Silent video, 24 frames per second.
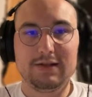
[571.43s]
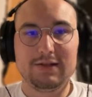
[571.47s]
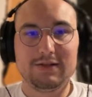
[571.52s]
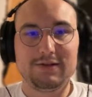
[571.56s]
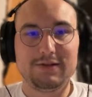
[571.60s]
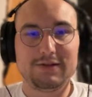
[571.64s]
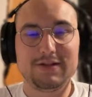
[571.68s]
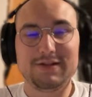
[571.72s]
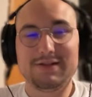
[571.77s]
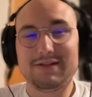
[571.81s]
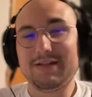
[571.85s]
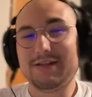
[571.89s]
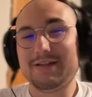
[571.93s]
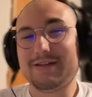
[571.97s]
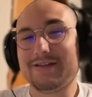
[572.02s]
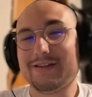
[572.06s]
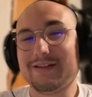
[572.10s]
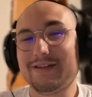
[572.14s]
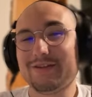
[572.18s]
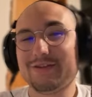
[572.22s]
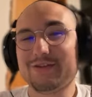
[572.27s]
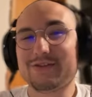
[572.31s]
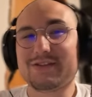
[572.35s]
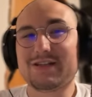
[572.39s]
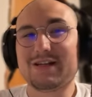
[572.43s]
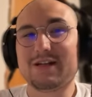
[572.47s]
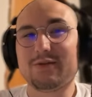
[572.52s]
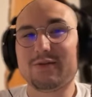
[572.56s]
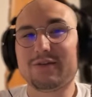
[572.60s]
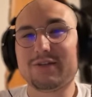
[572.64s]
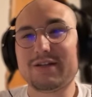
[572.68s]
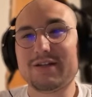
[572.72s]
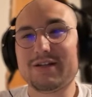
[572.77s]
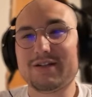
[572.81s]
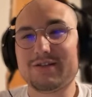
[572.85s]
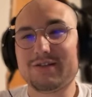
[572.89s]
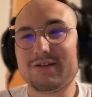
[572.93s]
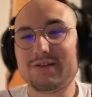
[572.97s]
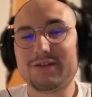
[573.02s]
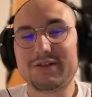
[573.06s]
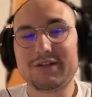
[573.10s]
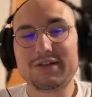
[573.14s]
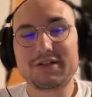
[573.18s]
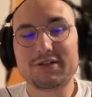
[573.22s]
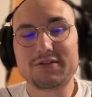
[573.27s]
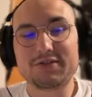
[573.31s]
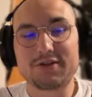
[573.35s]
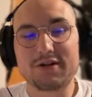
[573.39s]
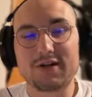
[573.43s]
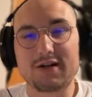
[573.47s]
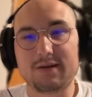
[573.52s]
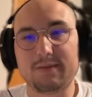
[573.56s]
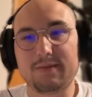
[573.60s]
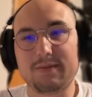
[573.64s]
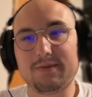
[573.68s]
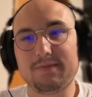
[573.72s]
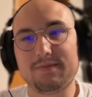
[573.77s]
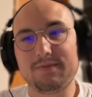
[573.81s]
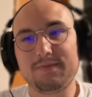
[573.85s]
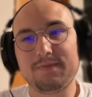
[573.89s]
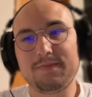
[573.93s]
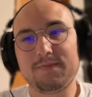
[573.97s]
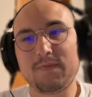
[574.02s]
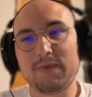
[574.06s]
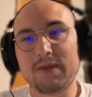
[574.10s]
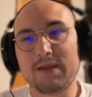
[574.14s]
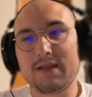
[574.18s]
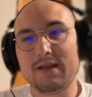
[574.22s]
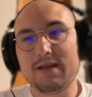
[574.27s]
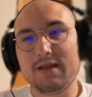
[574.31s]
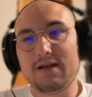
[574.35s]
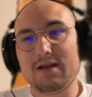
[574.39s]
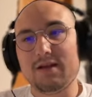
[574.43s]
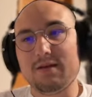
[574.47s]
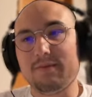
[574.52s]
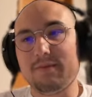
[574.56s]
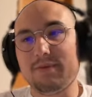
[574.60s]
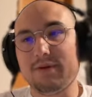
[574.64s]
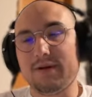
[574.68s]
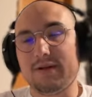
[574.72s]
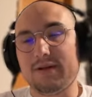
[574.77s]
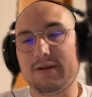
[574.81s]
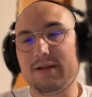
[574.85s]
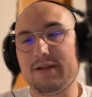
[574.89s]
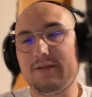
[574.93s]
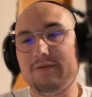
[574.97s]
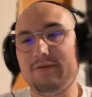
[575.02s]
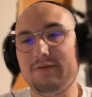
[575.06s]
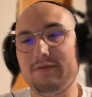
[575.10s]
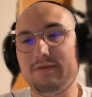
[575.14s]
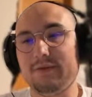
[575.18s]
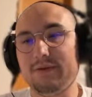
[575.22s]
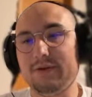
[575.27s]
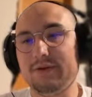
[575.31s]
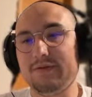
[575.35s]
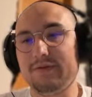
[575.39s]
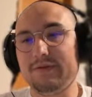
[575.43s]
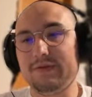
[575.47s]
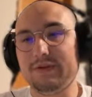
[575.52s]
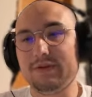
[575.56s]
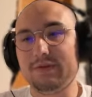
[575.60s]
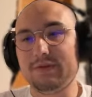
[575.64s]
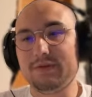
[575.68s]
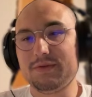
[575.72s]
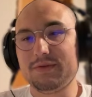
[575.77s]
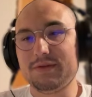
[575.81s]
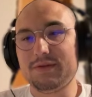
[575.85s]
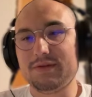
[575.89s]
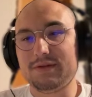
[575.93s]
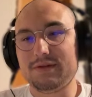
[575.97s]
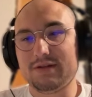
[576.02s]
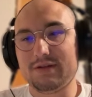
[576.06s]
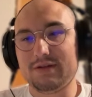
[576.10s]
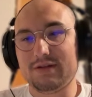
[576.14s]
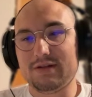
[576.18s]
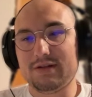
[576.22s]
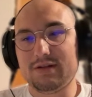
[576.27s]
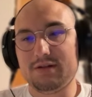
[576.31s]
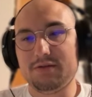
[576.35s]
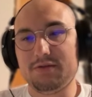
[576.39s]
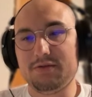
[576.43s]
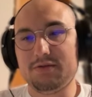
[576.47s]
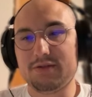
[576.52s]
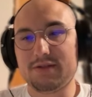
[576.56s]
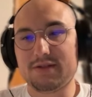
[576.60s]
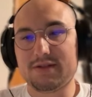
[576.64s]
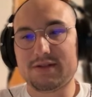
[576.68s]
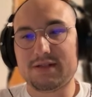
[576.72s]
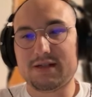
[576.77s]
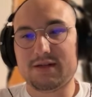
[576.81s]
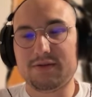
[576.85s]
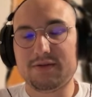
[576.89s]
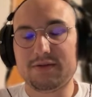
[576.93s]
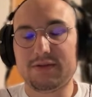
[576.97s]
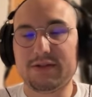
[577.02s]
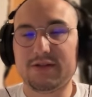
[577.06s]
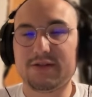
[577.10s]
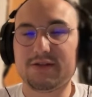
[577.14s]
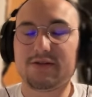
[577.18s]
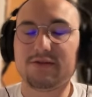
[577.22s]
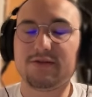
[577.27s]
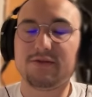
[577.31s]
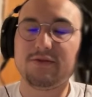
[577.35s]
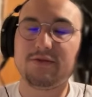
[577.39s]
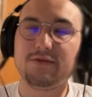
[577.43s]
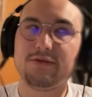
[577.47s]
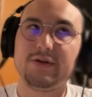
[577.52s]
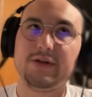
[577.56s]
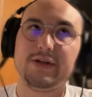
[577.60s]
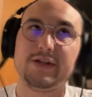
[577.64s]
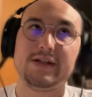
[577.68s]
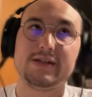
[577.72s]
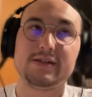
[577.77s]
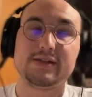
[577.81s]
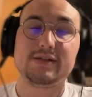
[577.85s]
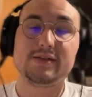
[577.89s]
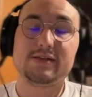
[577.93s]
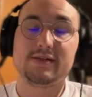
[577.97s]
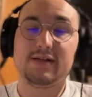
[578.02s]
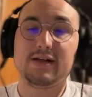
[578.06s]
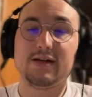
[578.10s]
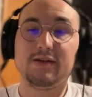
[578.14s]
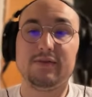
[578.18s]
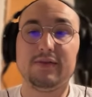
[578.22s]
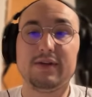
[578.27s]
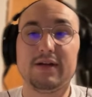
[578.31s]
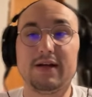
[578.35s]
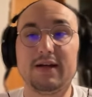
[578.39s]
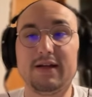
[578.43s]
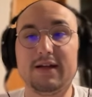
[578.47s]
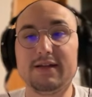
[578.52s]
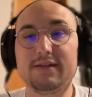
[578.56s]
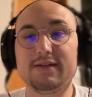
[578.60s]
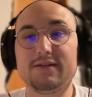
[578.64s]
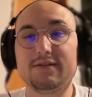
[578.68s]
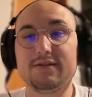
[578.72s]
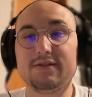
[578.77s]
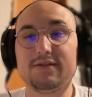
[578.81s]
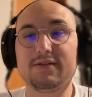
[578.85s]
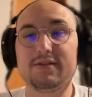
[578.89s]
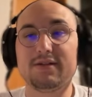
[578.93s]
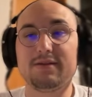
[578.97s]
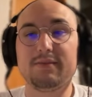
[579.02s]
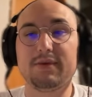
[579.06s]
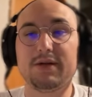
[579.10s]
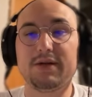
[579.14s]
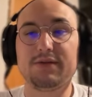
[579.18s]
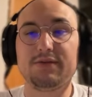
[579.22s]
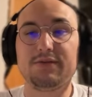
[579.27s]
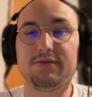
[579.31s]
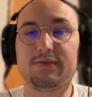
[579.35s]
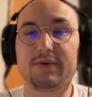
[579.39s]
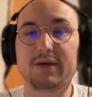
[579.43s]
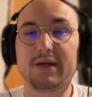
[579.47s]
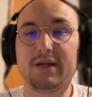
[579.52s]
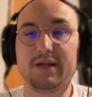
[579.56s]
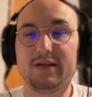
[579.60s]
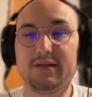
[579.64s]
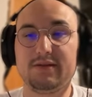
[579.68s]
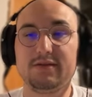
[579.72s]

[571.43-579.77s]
You can see single Soundgoodizer did a job. But if you if you don't want to uh, use the Soundgoodizer or it doesn't sound nice, there's some other ways.